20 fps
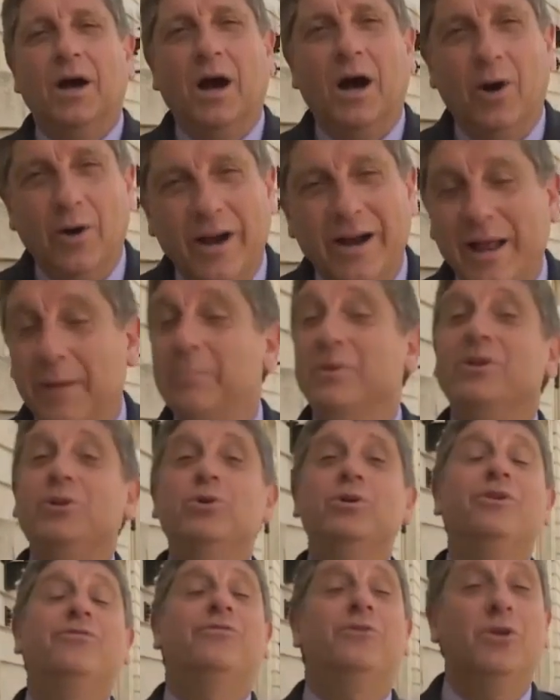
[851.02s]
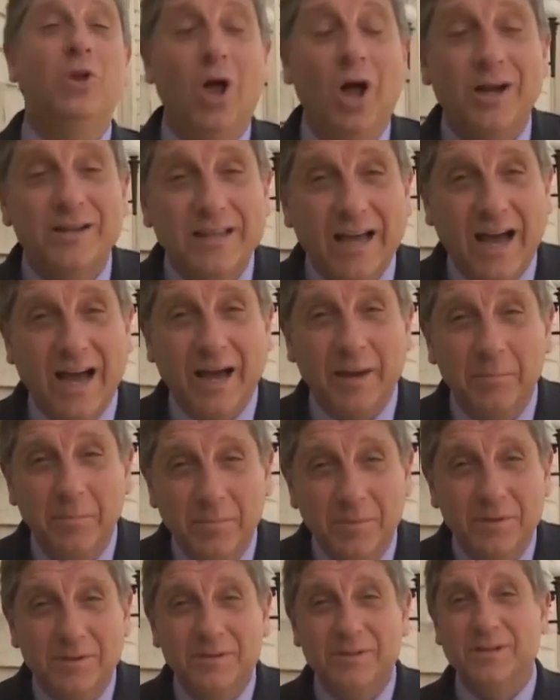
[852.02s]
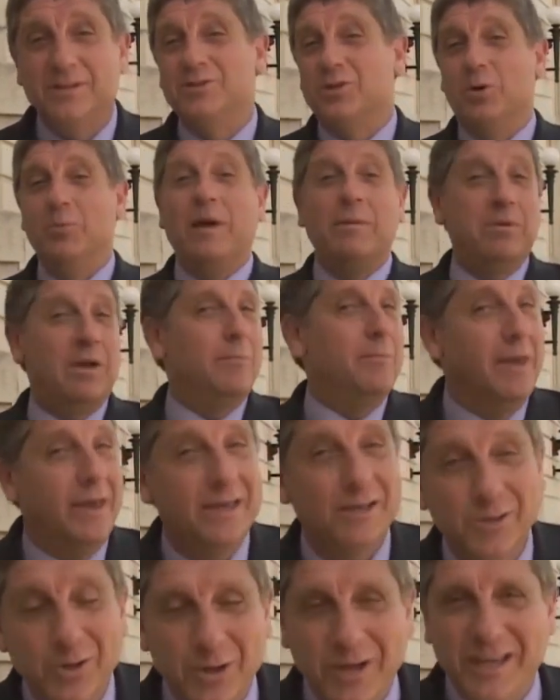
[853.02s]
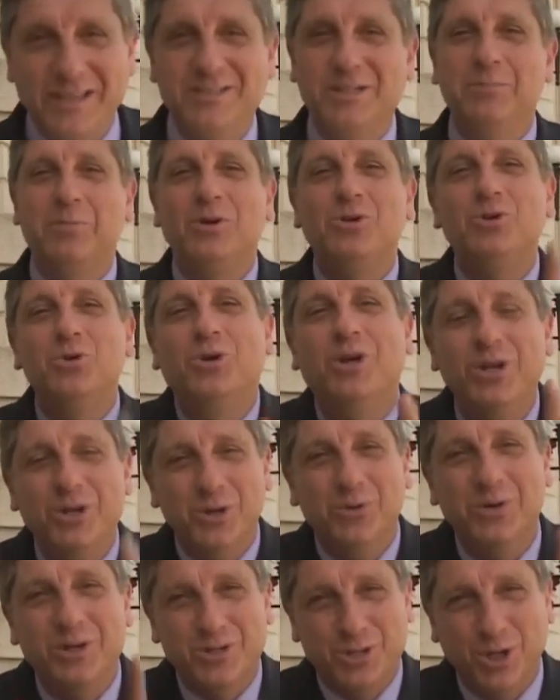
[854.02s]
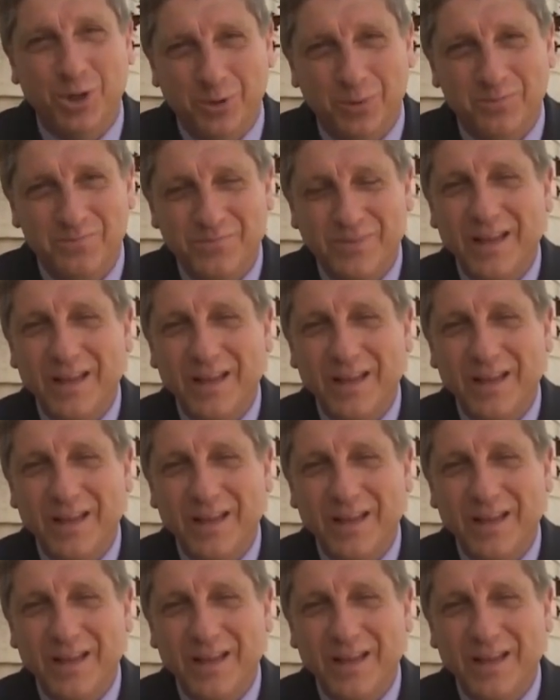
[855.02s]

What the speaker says: All right, I've been doing it for a long time. And so maybe I make it look easy, but you can do it too.